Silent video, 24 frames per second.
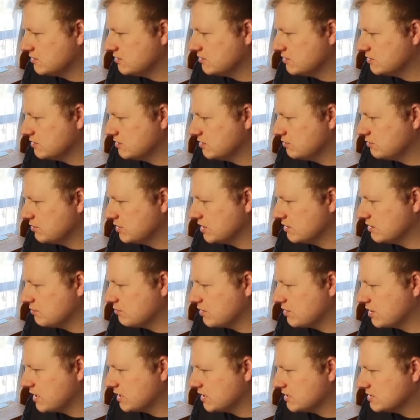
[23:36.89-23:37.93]
You can bring the
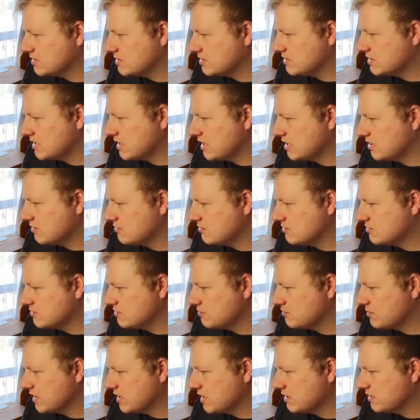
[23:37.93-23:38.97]
brightness down to
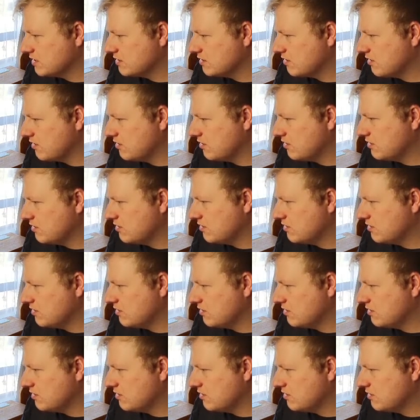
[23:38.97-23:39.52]
make it dark.